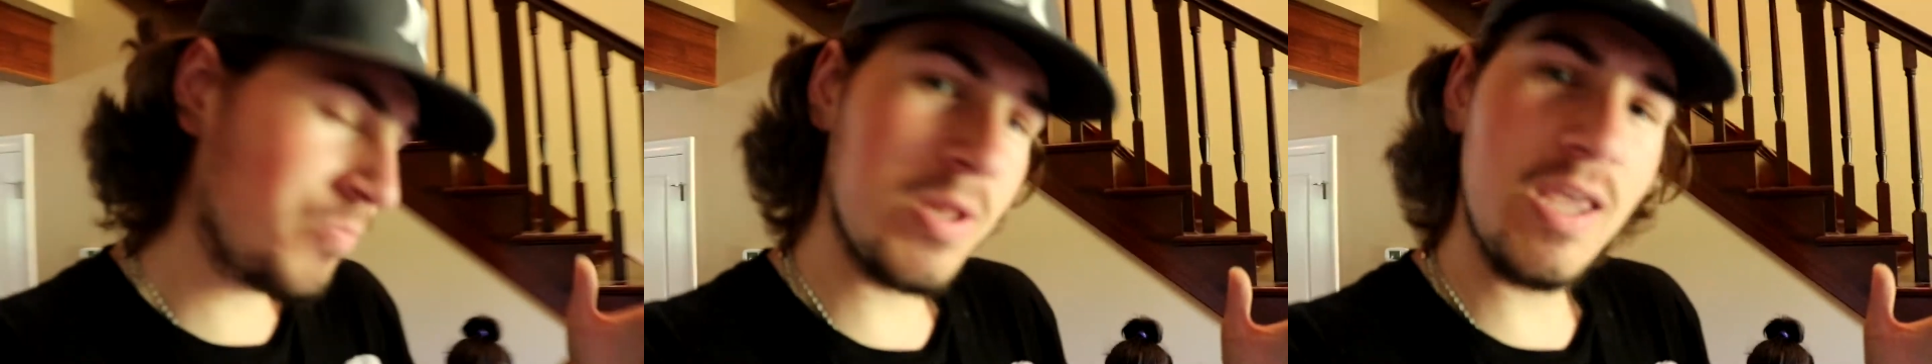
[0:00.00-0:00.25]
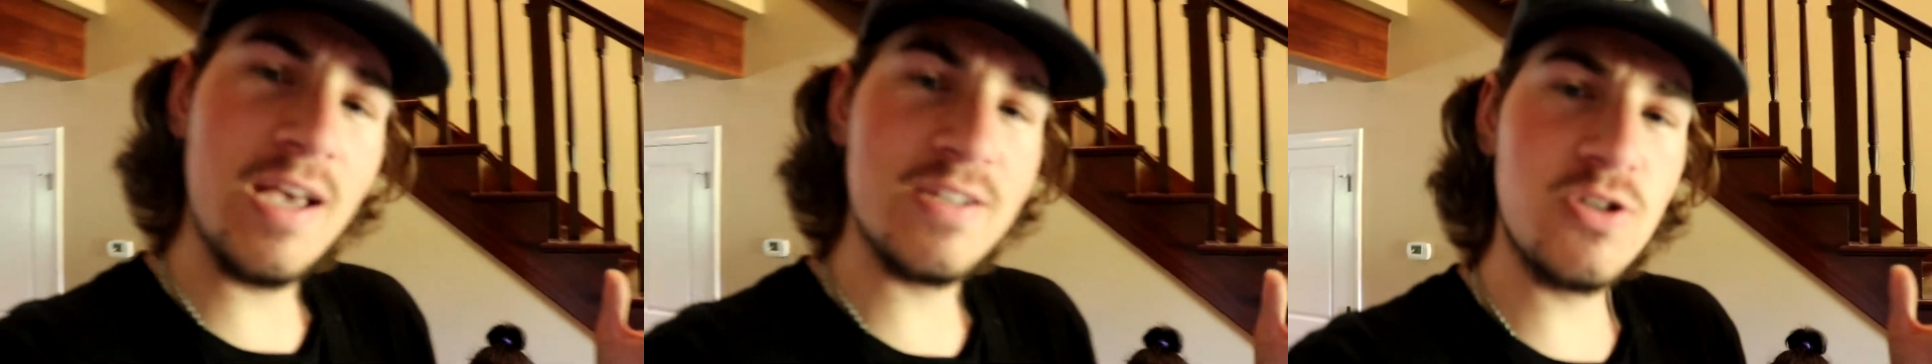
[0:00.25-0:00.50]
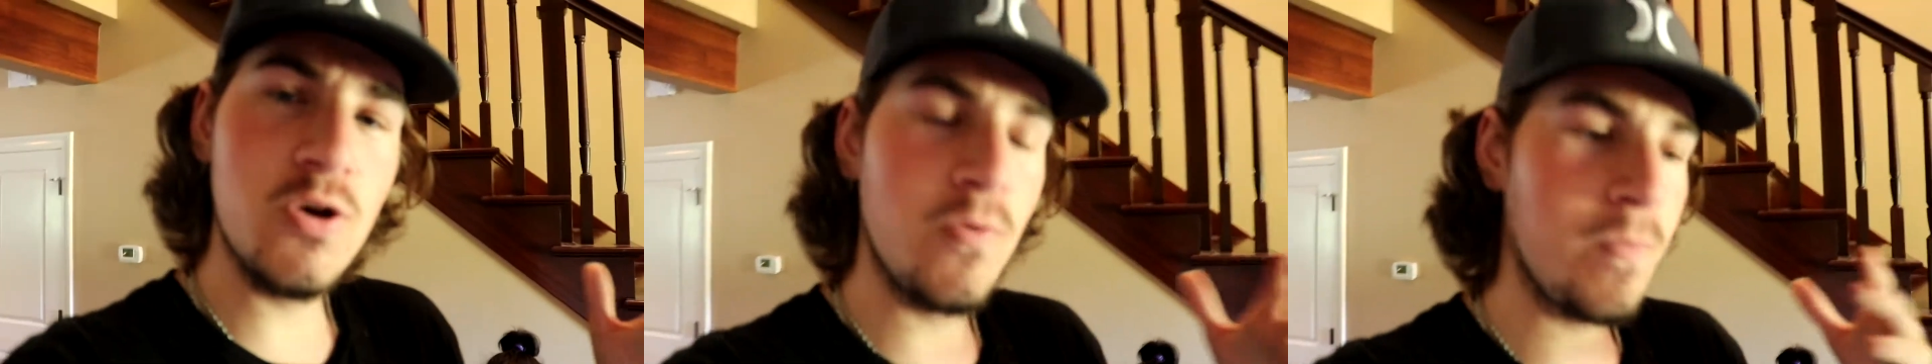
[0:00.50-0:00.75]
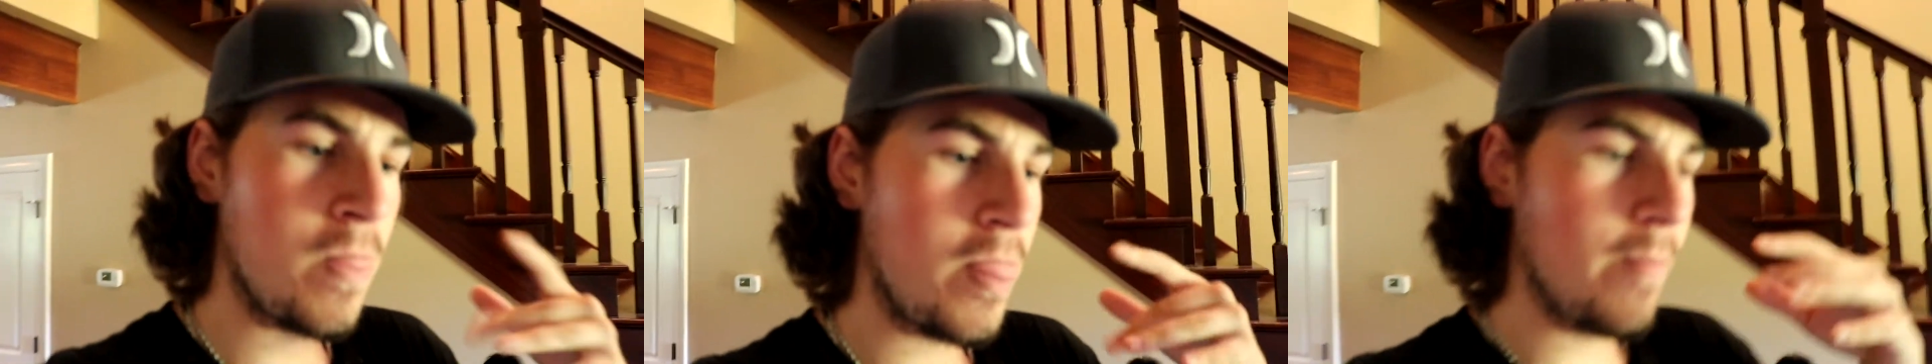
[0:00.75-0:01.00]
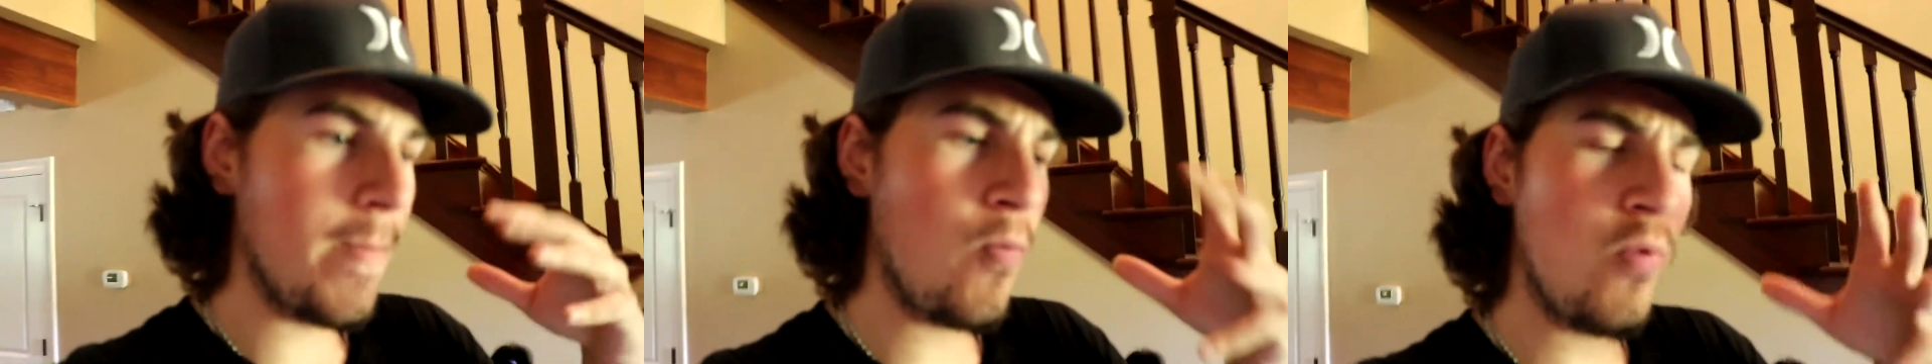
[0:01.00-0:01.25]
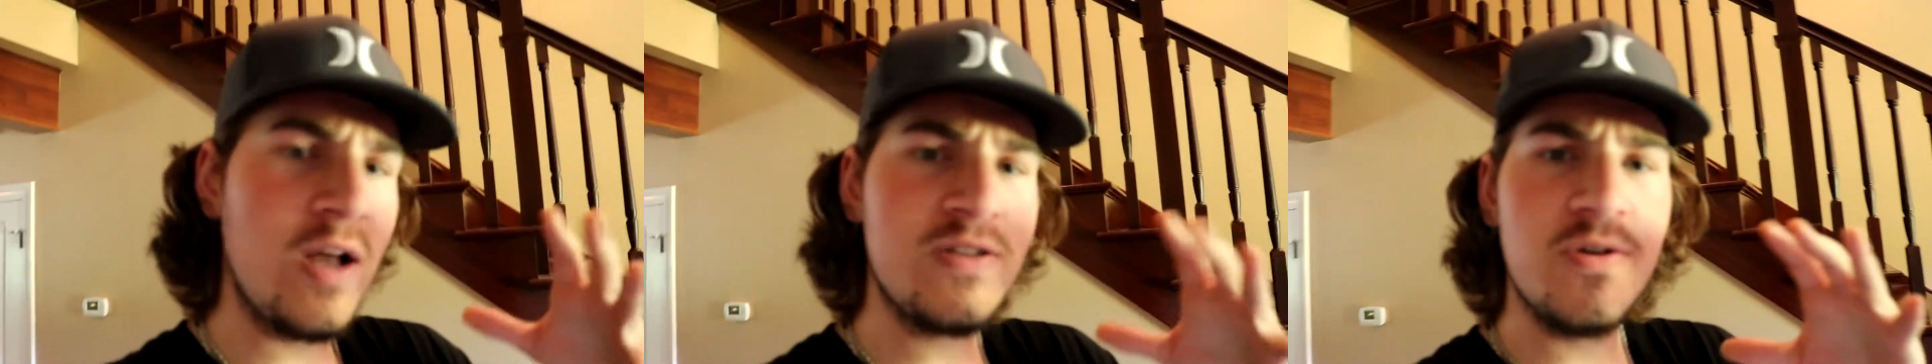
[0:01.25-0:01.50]
yeah, so
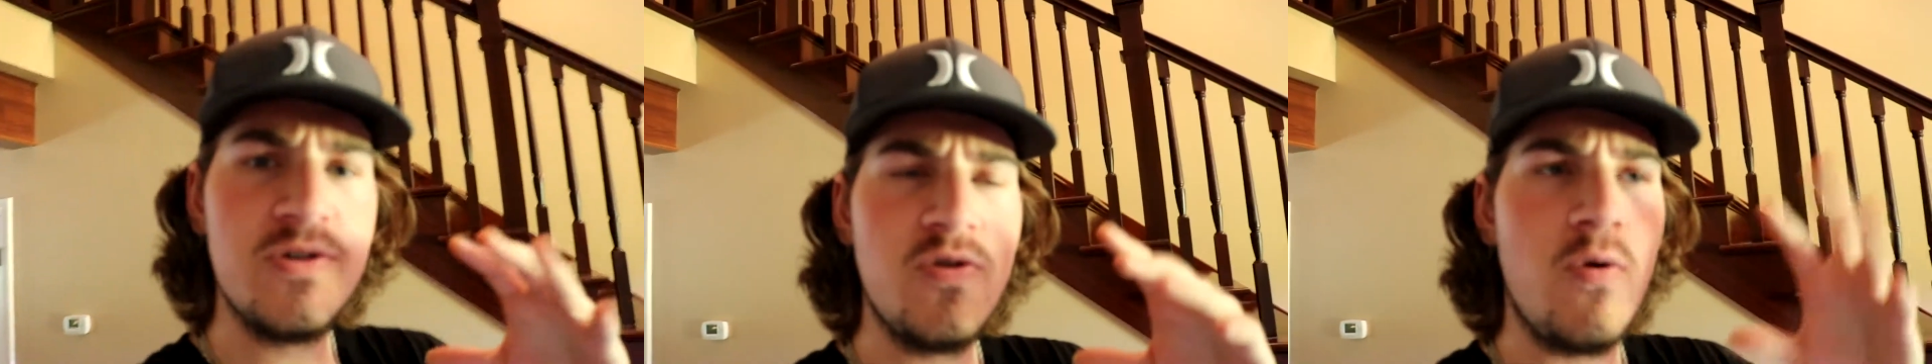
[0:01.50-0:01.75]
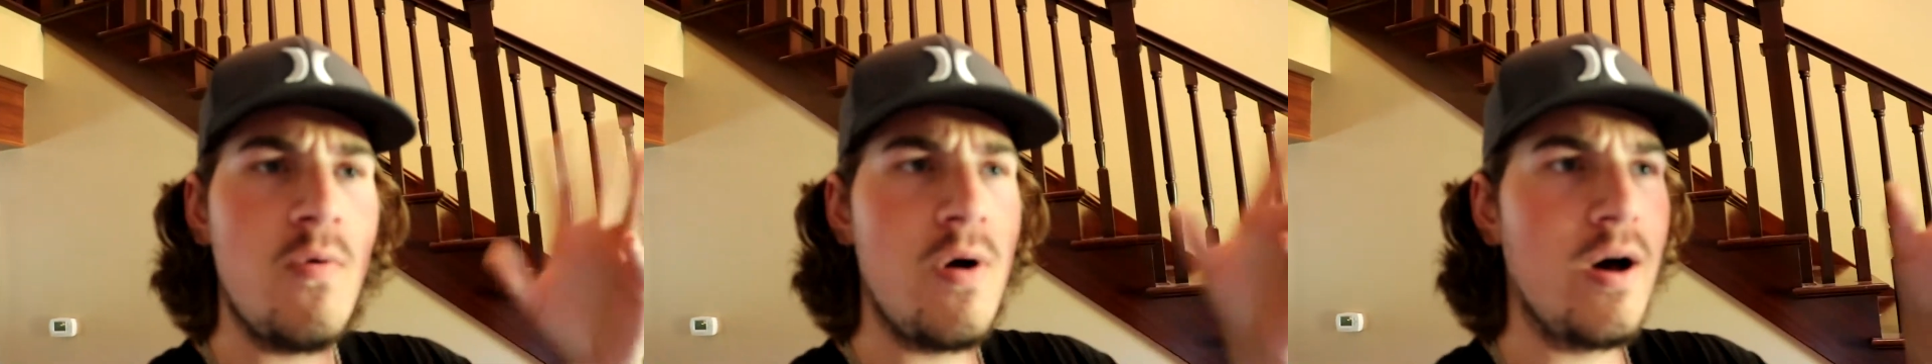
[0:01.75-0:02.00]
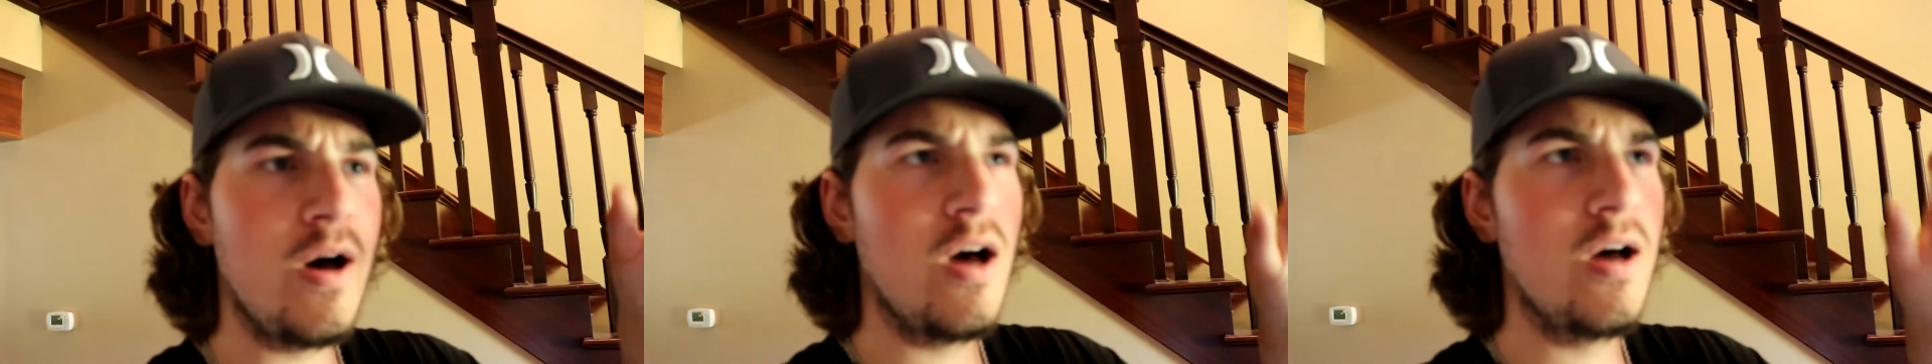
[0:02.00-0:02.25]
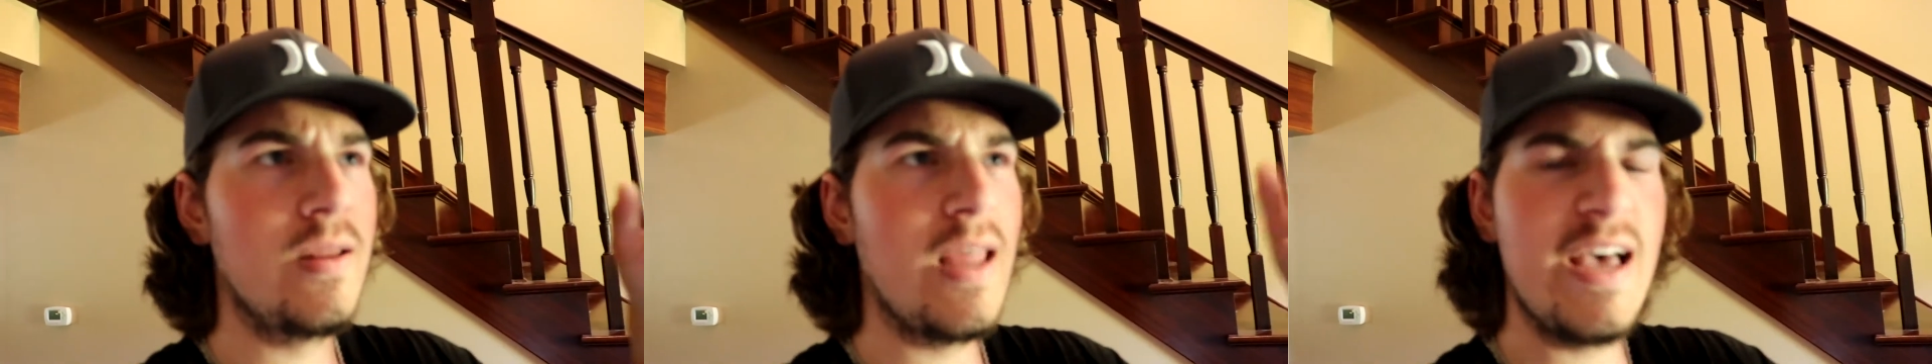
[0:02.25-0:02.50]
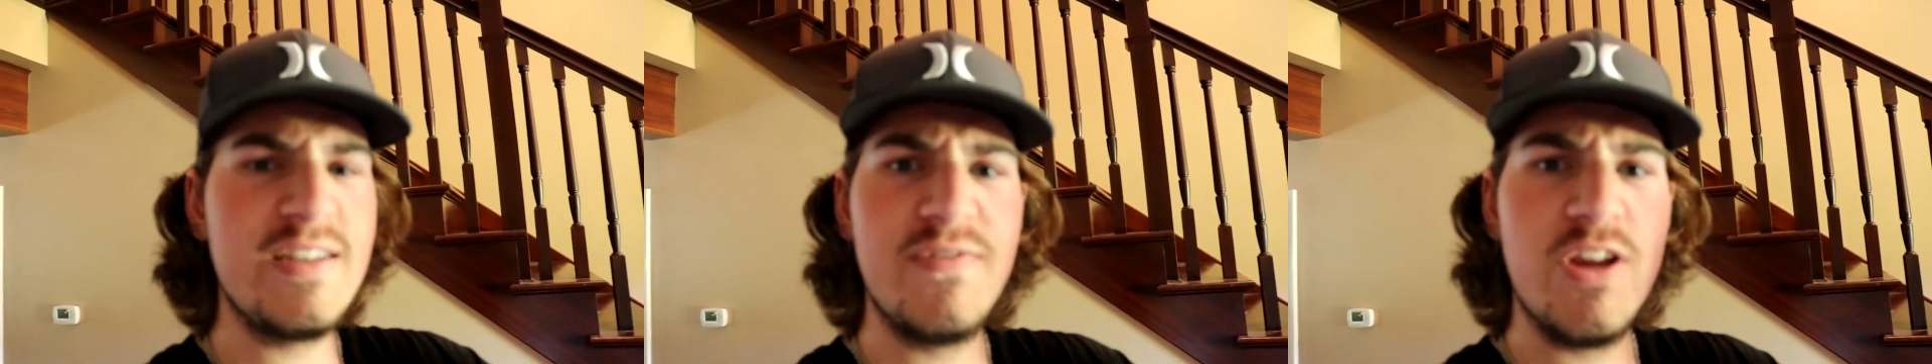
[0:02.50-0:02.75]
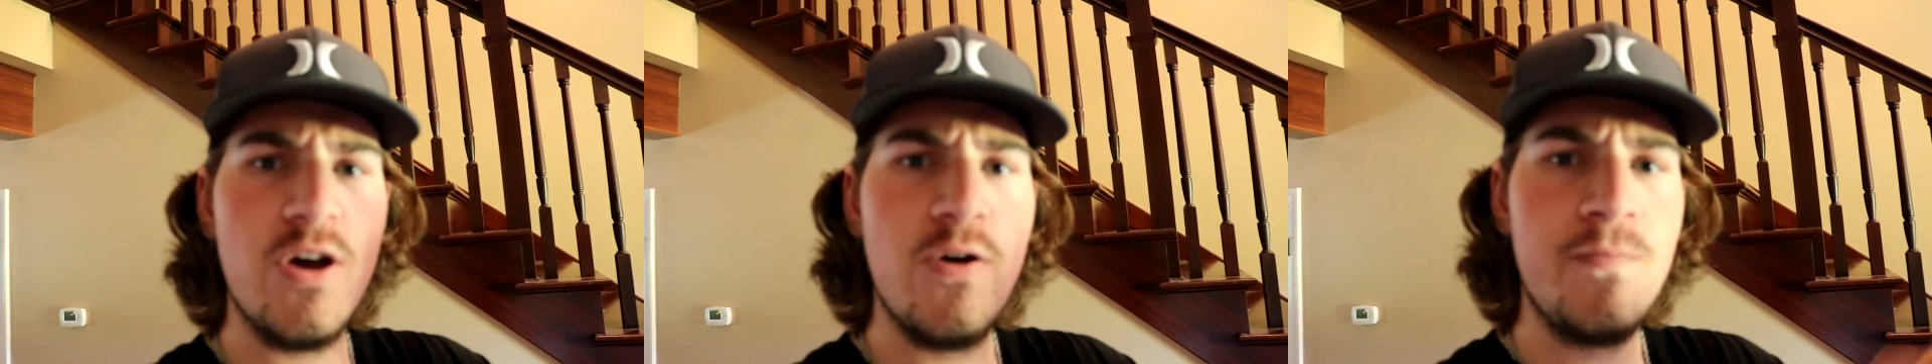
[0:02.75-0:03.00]
remember what I told you last
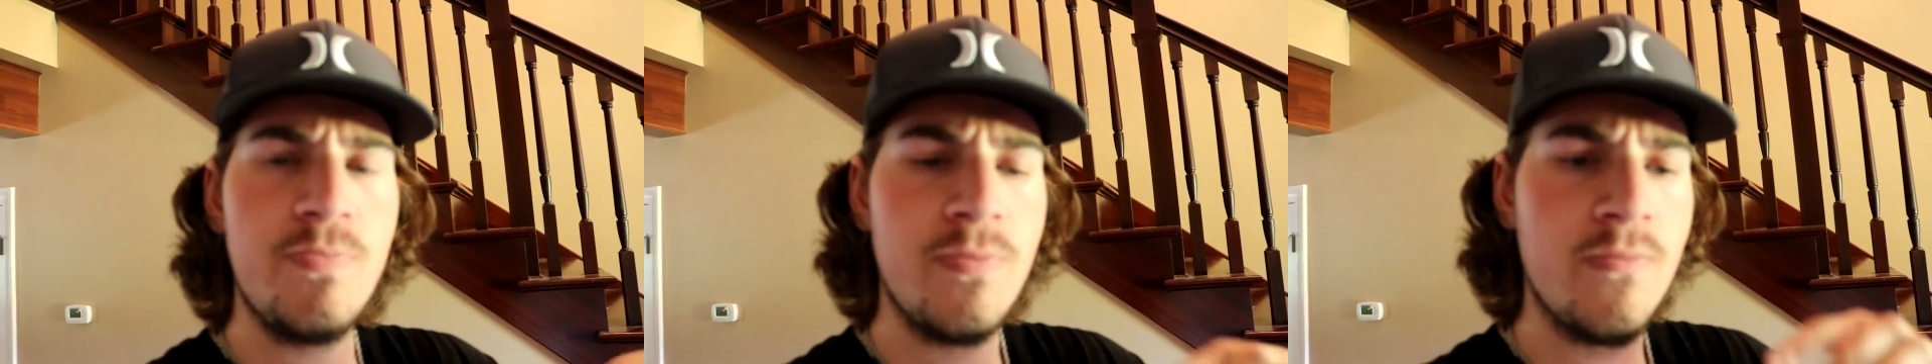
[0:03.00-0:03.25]
video